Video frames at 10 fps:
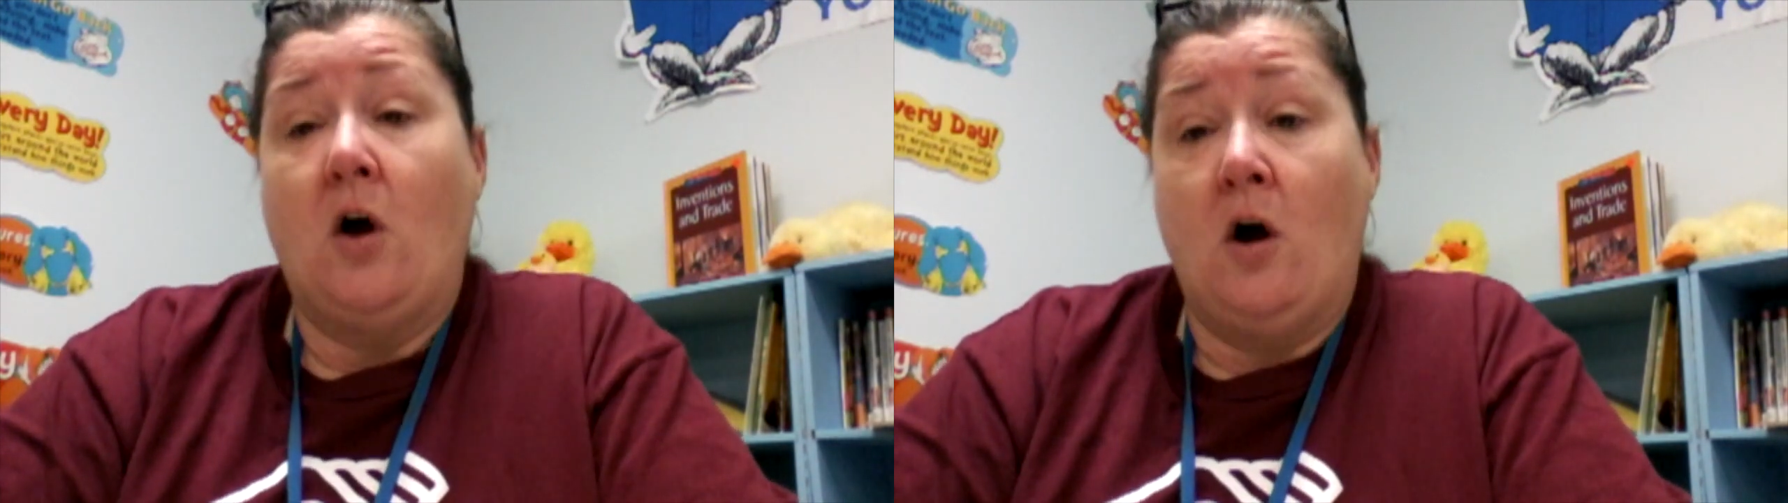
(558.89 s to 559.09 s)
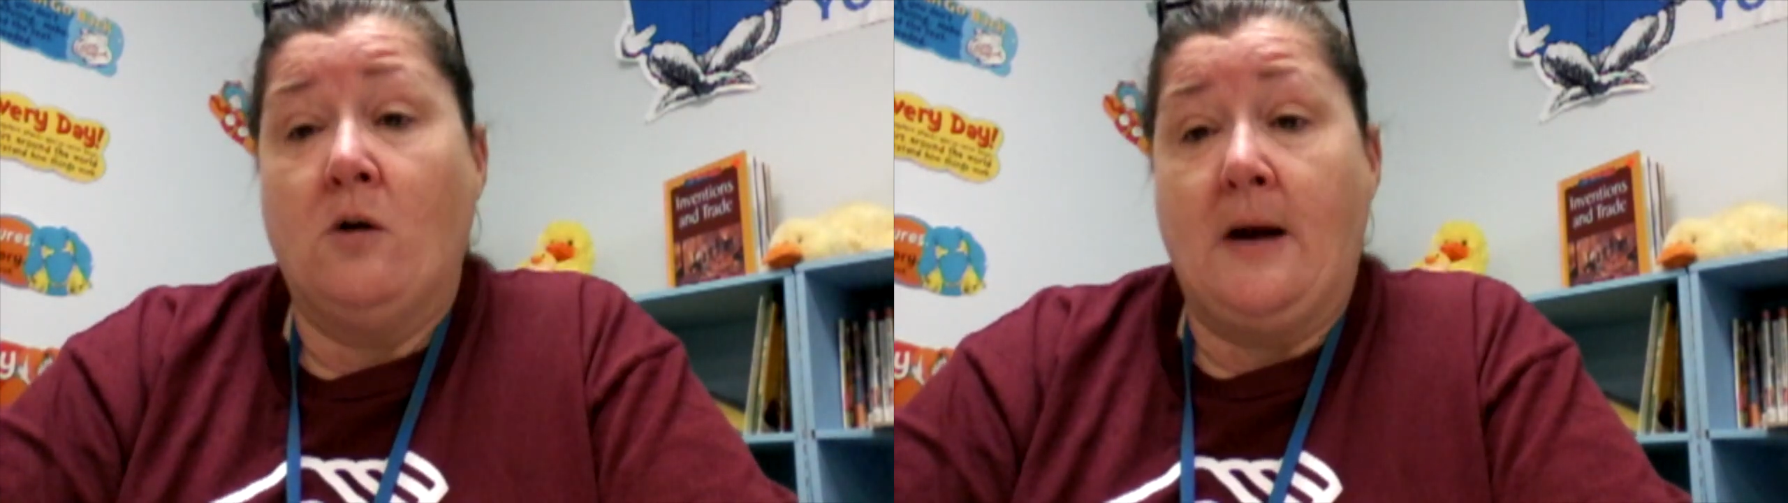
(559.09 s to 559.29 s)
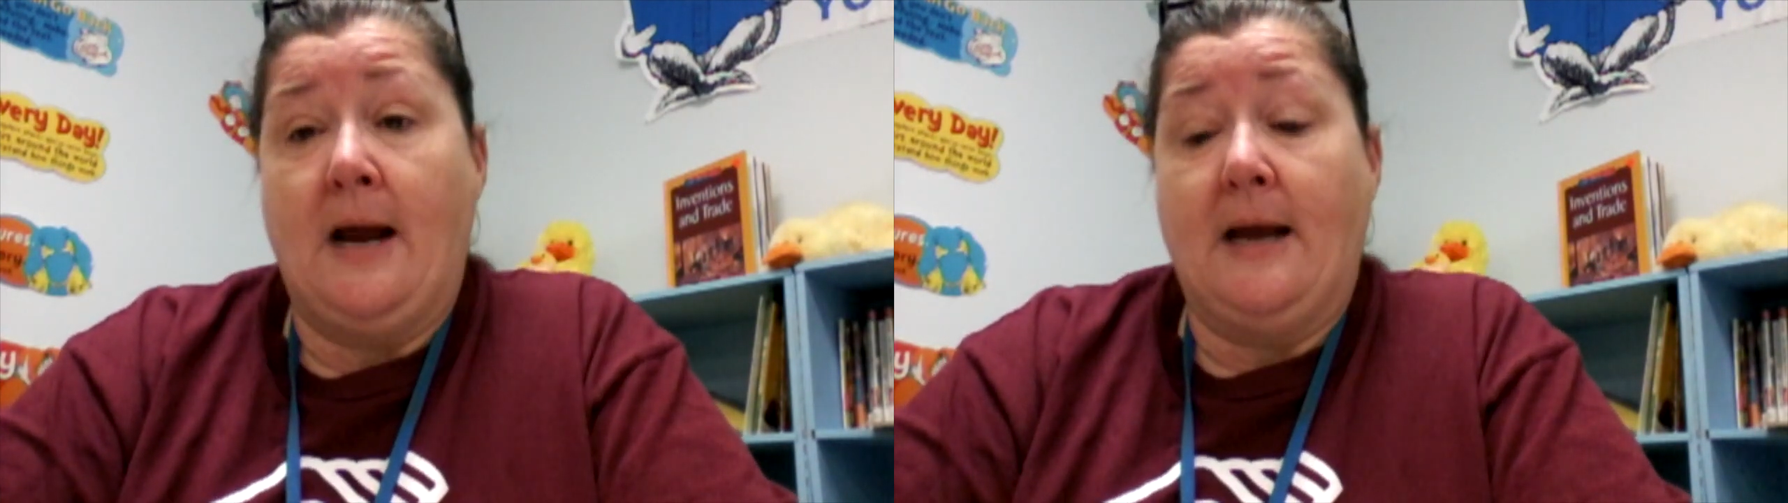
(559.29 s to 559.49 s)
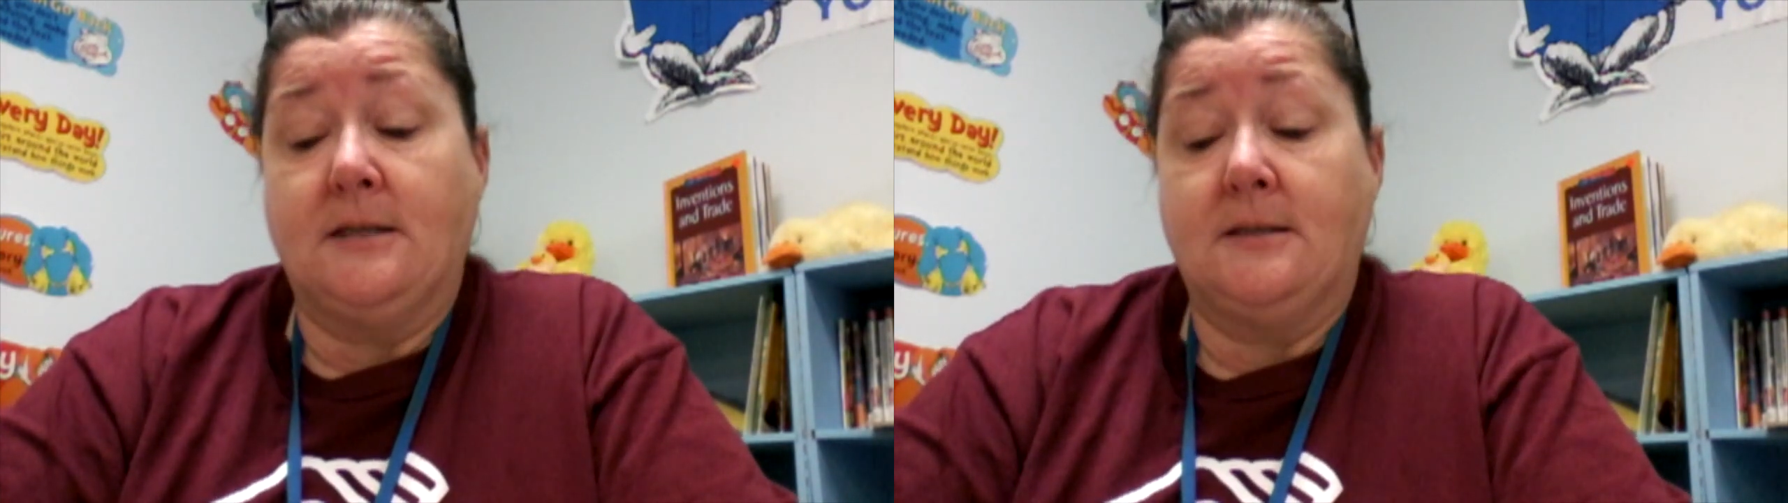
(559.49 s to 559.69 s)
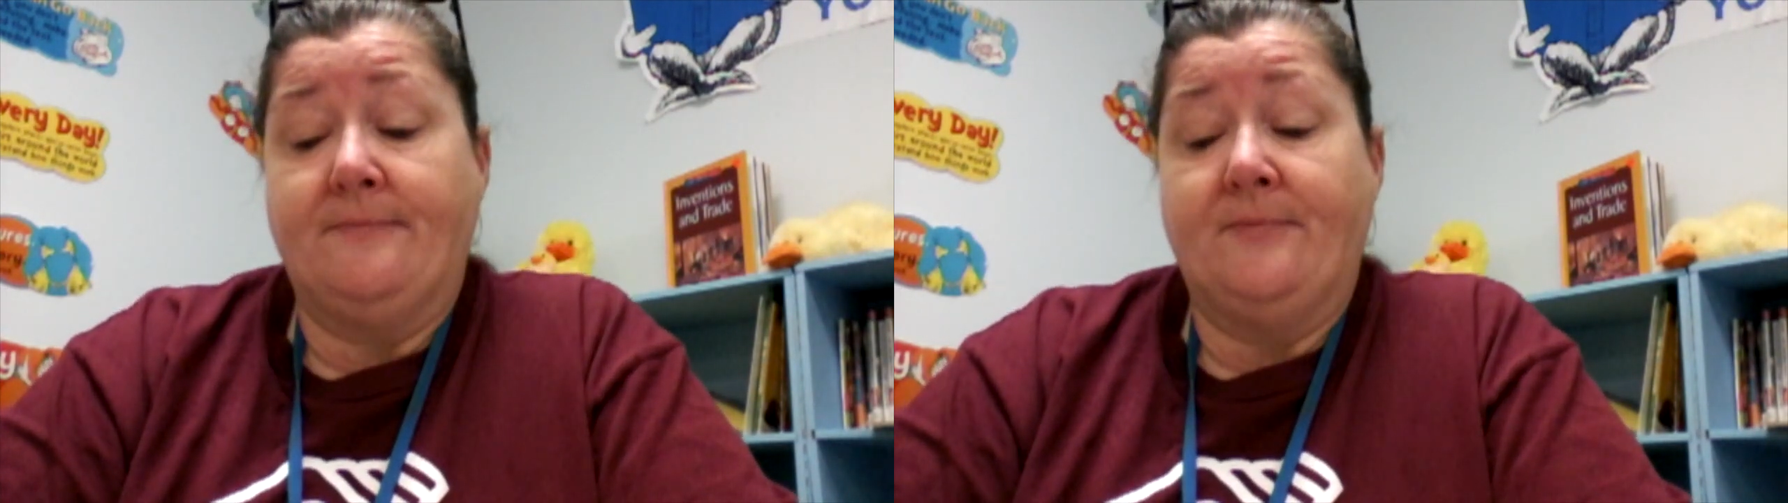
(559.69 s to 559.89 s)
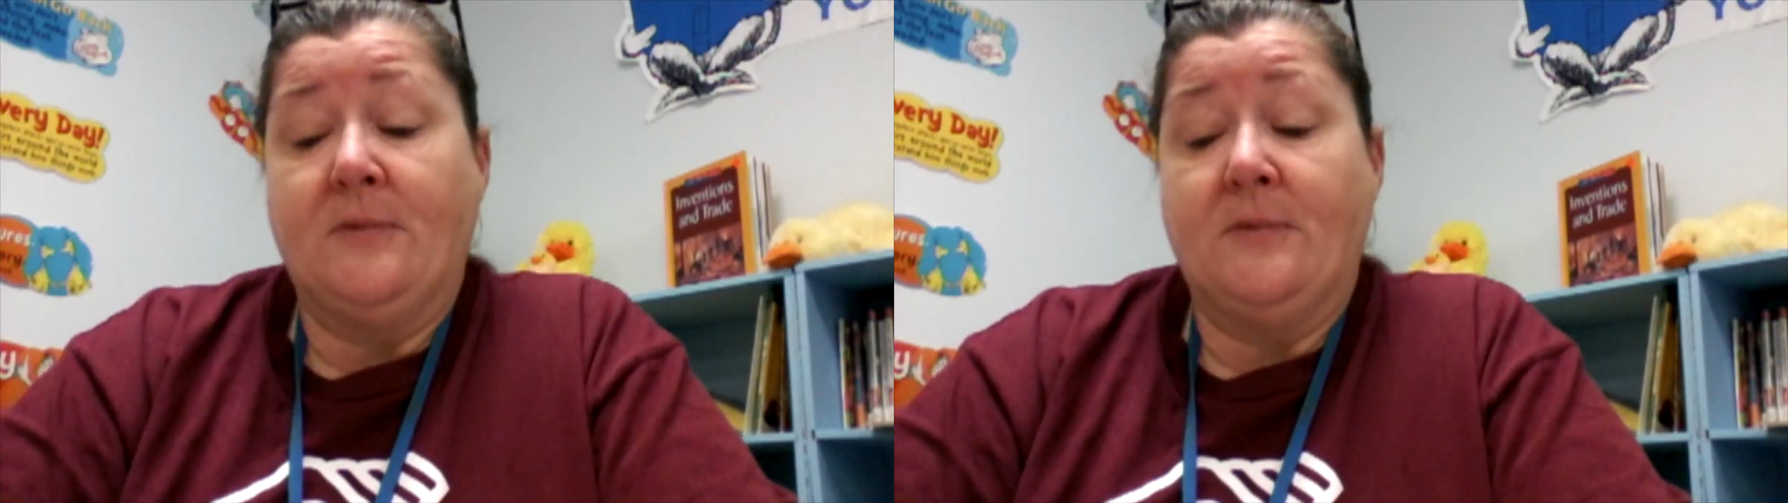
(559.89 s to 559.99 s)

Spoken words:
All right.